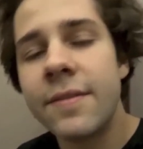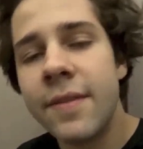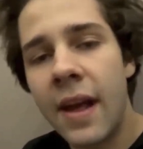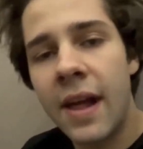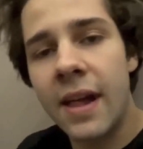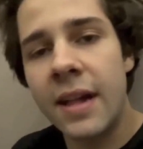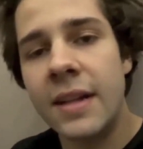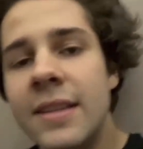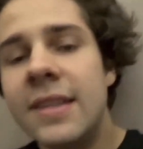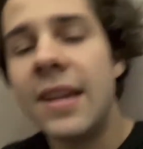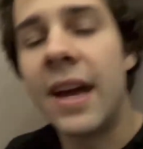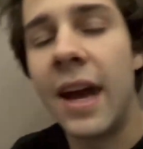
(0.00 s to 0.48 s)

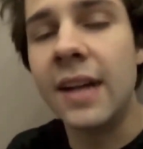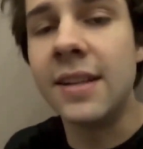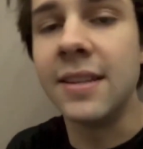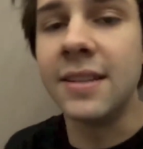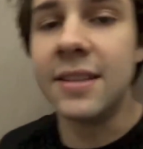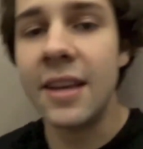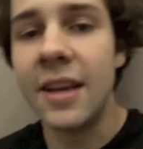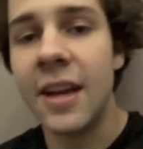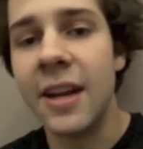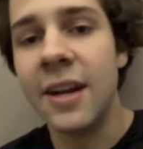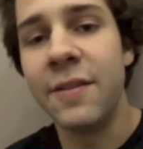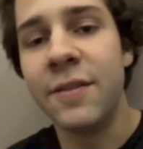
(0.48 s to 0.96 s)

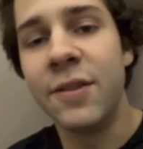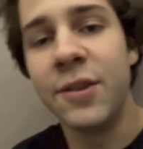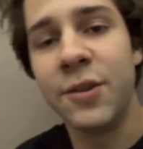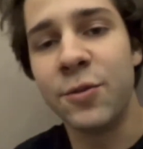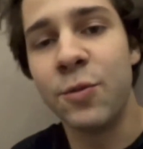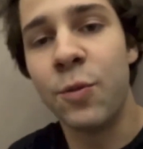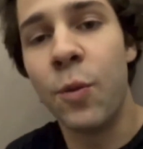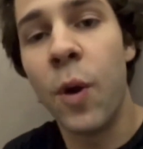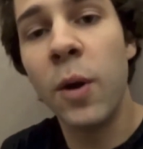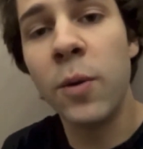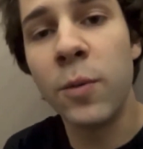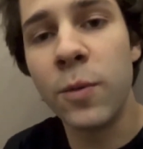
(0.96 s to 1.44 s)
Valentine's Day, and if
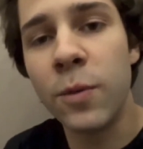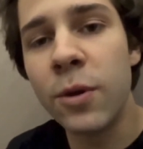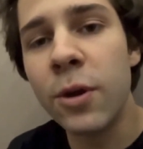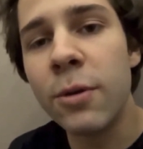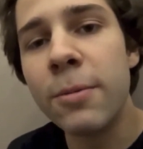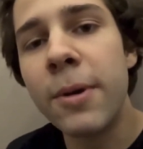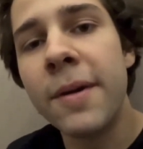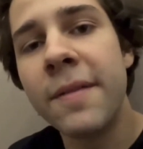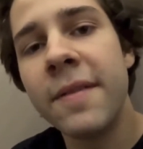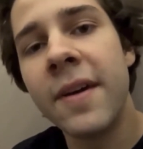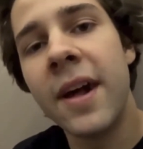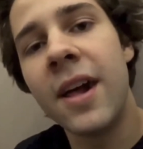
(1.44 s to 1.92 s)
there's one
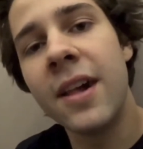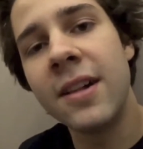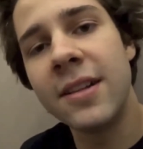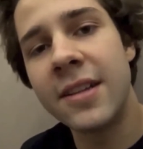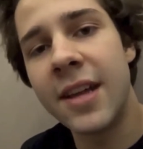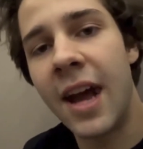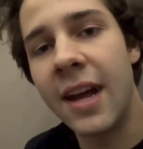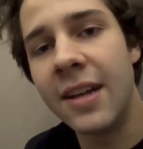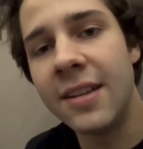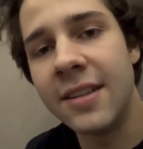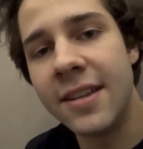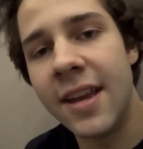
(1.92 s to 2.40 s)
rule about
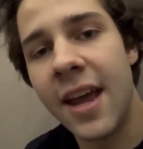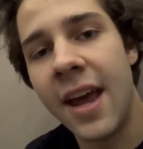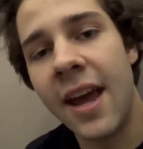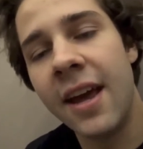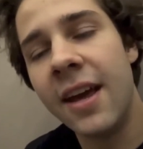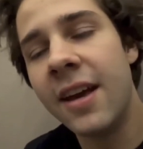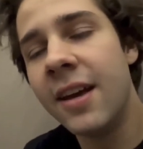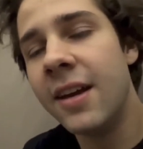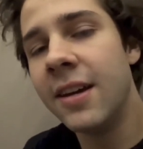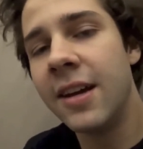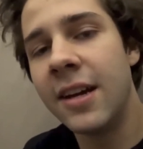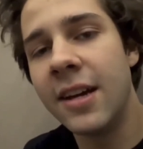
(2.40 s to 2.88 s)
Valentine's
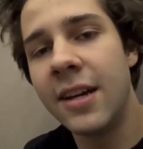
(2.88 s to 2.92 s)
Day,